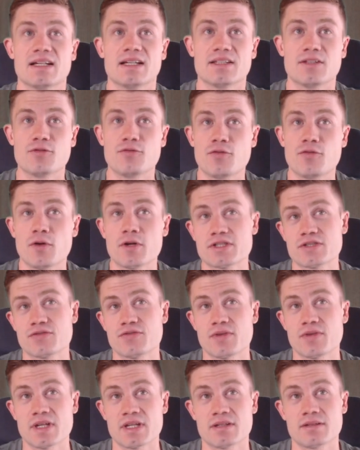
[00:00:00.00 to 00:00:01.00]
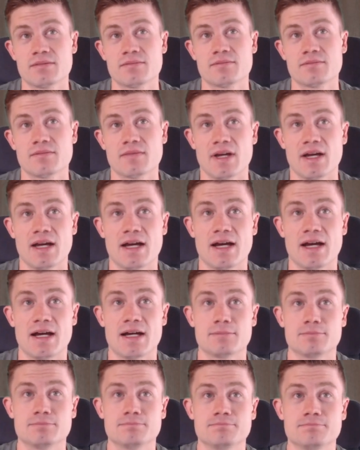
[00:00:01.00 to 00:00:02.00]
the first thing
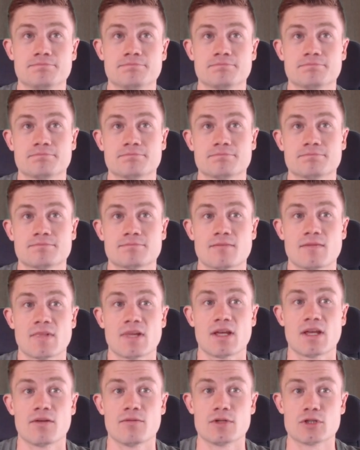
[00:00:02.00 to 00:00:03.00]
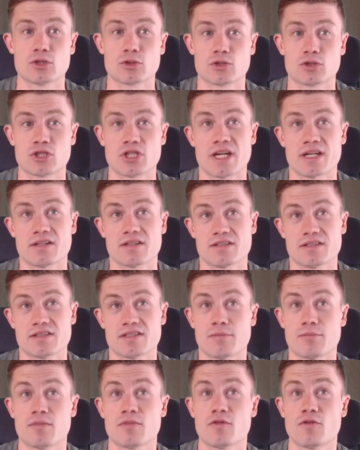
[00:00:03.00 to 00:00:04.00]
we should check is
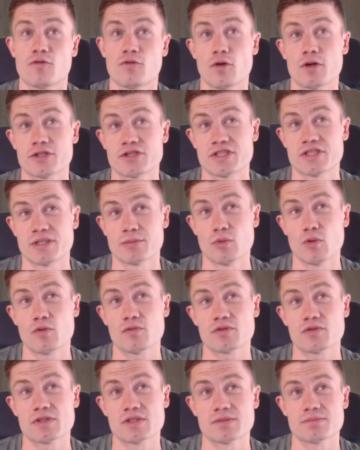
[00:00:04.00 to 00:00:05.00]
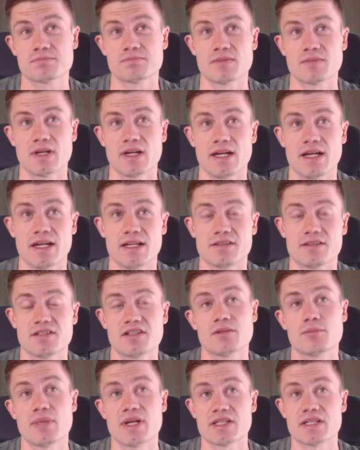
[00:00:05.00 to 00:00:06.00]
some forcing moves, and
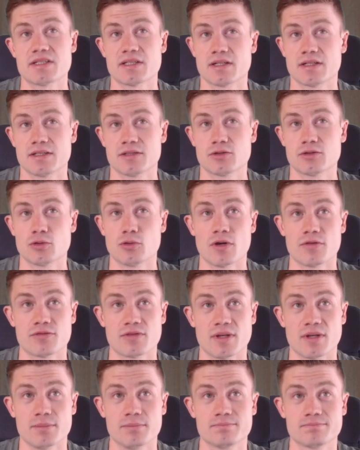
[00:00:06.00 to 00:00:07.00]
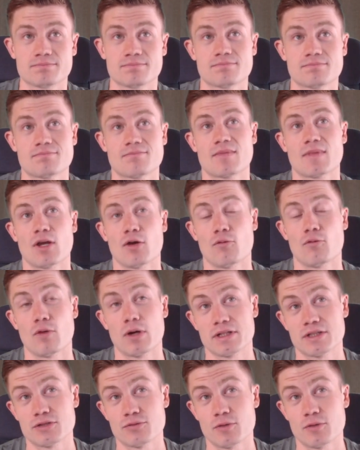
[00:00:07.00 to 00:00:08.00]
there are basically two of them.
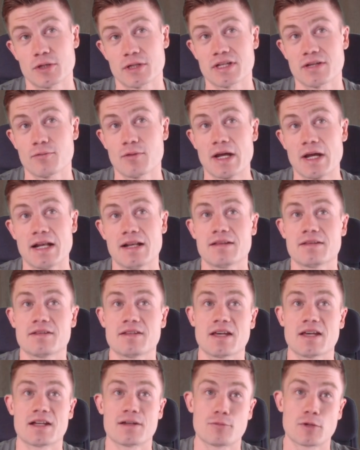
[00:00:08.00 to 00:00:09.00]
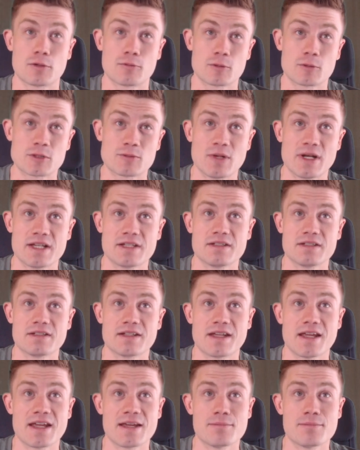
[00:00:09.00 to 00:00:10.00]
One is working well, the other one was played in the
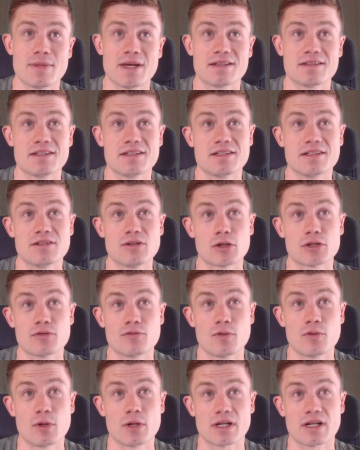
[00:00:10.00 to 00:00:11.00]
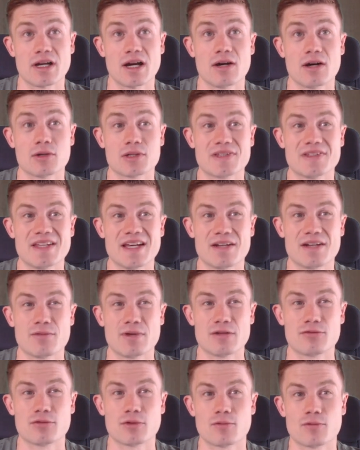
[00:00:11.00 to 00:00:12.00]
game and did not work out that
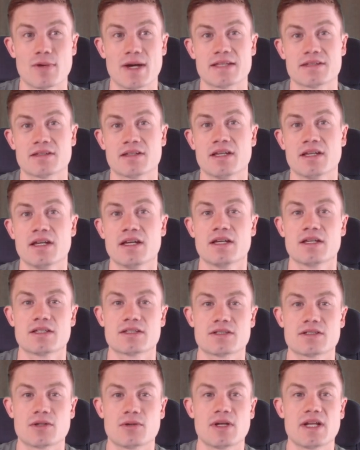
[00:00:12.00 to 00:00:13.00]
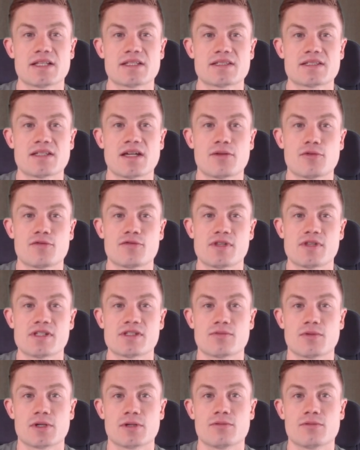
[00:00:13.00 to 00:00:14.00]
well for white. So let's start with
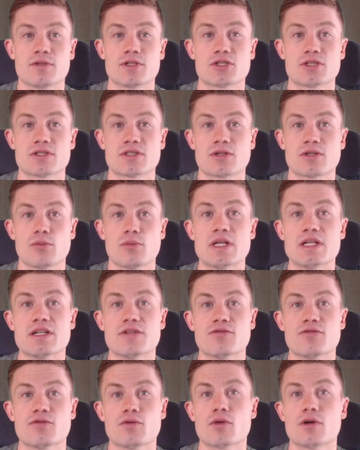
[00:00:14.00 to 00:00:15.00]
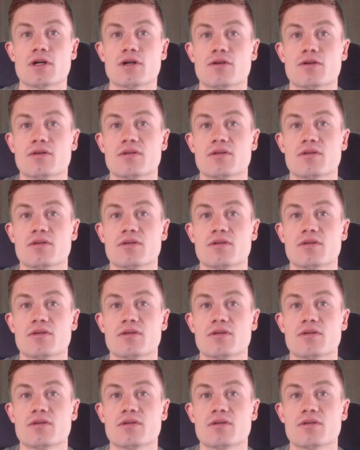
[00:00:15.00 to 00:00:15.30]
this one, which is queen d4.